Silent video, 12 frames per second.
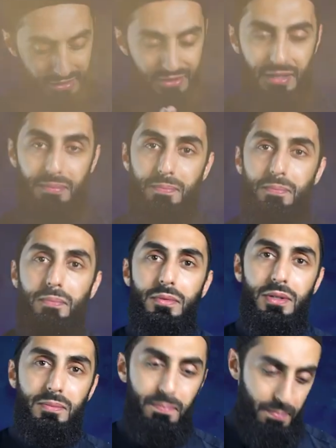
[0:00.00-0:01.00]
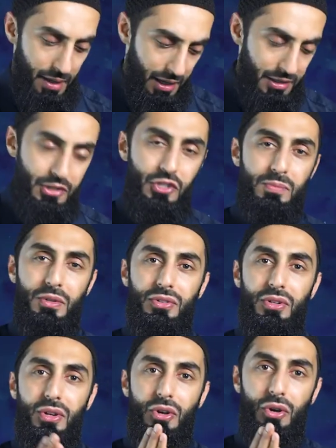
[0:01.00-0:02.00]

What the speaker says: is the punishment